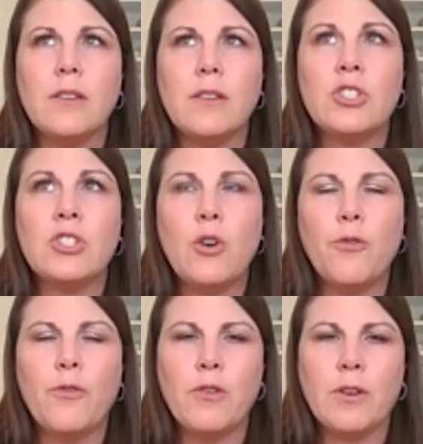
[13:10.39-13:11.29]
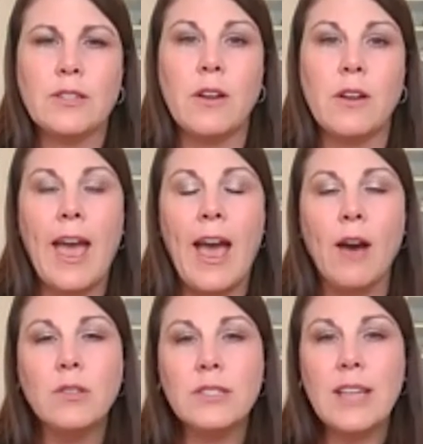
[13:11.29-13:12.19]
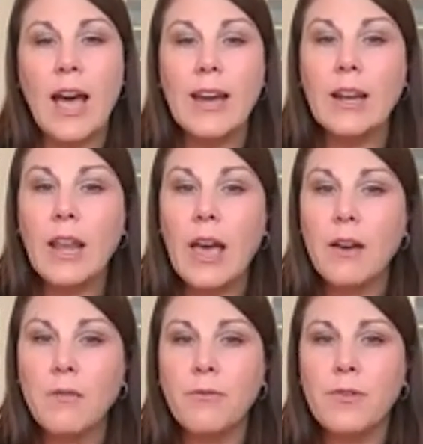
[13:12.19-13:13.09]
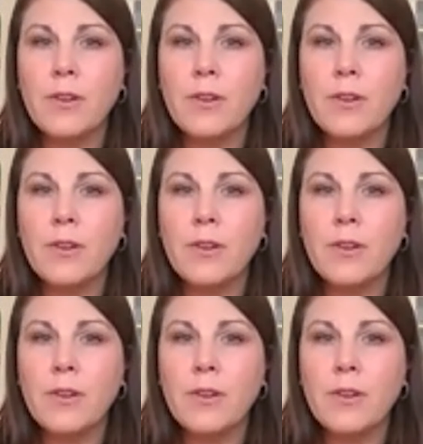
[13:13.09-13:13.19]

so focused on outside love,